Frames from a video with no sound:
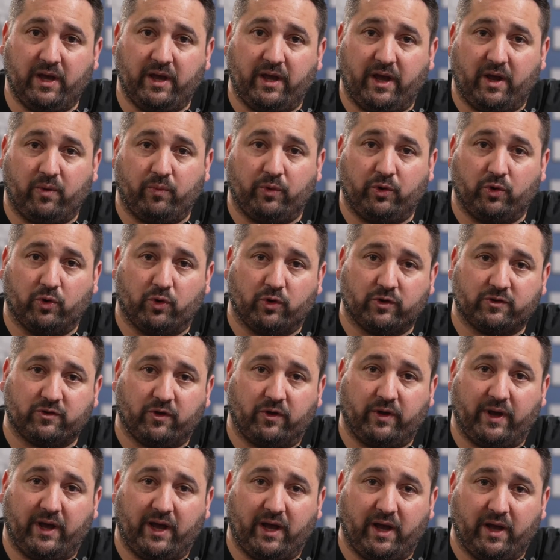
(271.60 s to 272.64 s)
And we
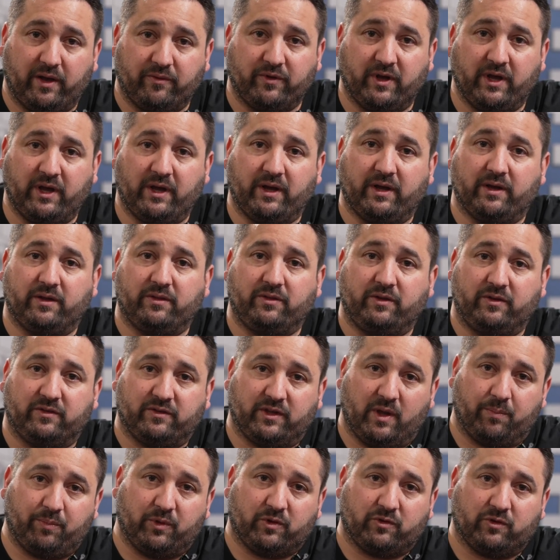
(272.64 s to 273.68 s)
also have
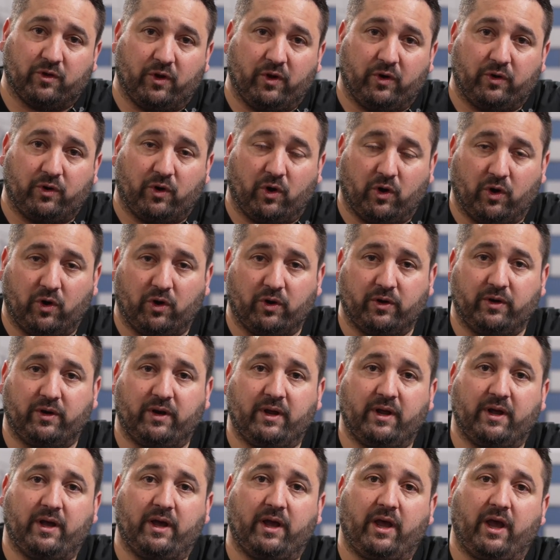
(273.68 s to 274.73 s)
this episode on
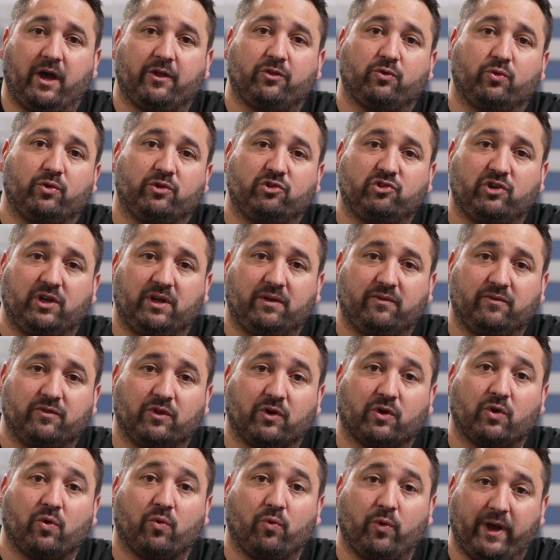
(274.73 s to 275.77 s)
how to achieve
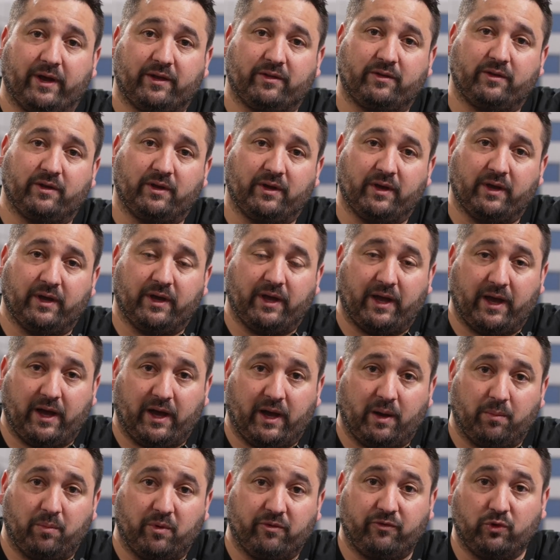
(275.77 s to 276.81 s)
the correct
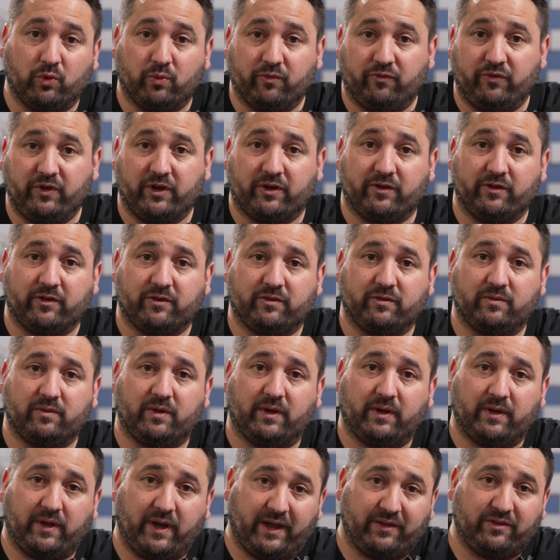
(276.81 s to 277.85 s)
film thickness
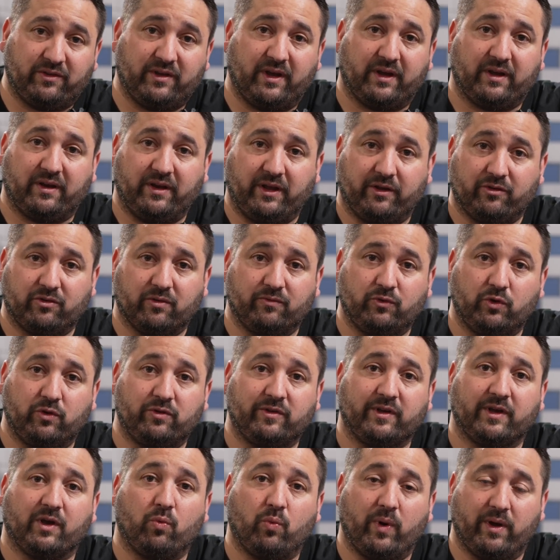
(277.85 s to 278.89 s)
and techniques of
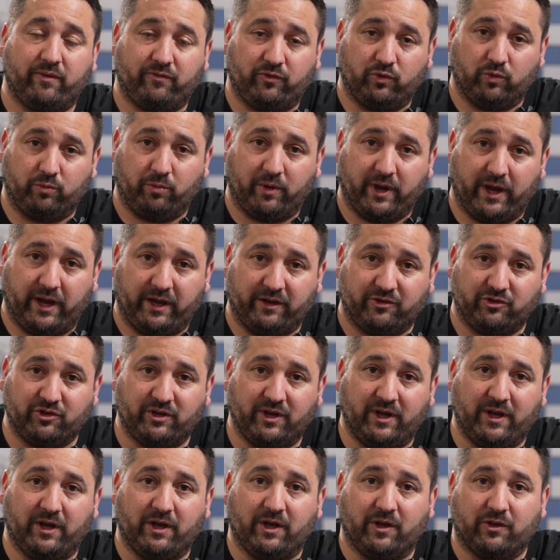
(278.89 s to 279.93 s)
using a wet film gauge.
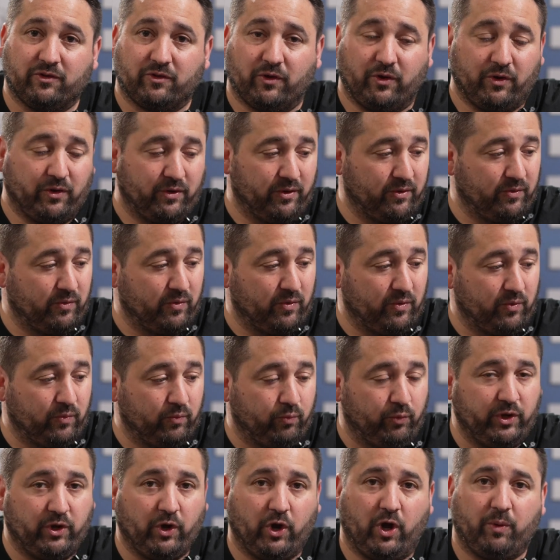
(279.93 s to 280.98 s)
So
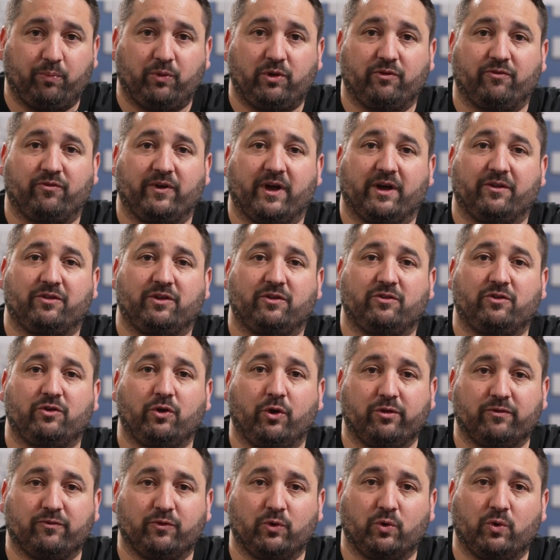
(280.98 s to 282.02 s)
we hope you found this
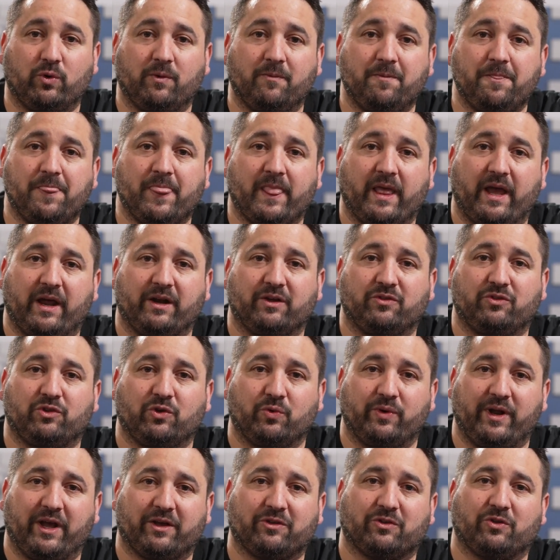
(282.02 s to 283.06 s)
useful, and
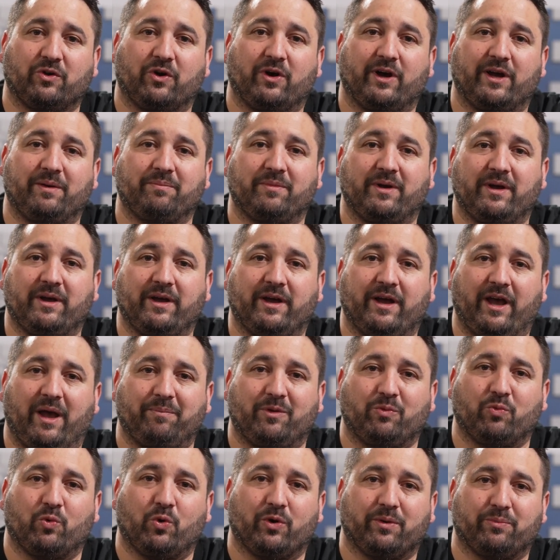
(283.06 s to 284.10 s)
until next time,
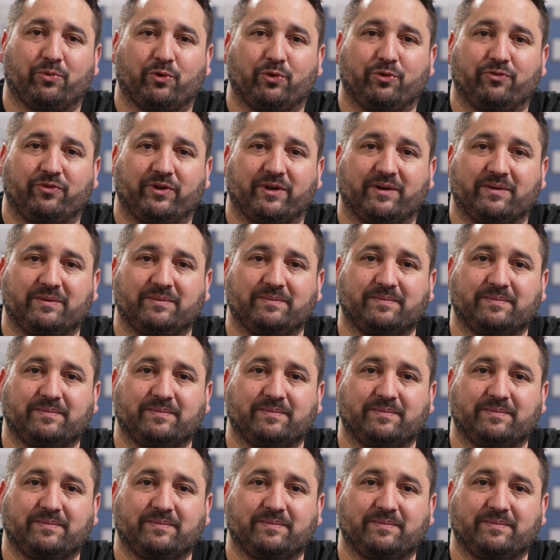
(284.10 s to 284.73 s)
happy waterproofing.